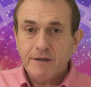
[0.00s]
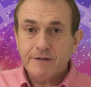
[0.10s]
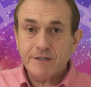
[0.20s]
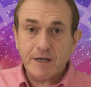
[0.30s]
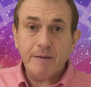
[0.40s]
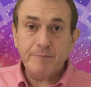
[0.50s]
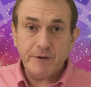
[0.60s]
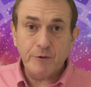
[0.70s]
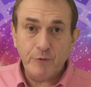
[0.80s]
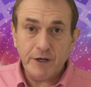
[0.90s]
this can
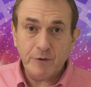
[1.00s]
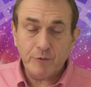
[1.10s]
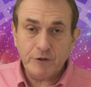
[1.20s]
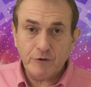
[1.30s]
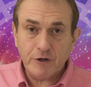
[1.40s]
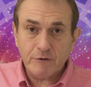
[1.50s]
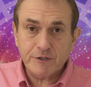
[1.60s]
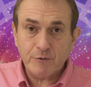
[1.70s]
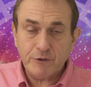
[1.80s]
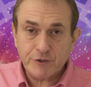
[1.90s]
be a week when you're going
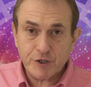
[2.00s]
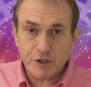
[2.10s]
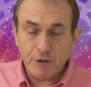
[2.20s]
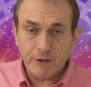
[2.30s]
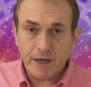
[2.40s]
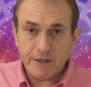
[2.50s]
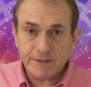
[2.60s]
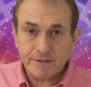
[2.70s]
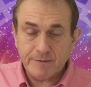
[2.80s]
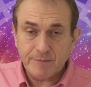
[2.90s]
to want to
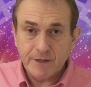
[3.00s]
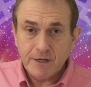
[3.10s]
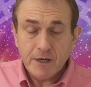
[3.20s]
showcase them.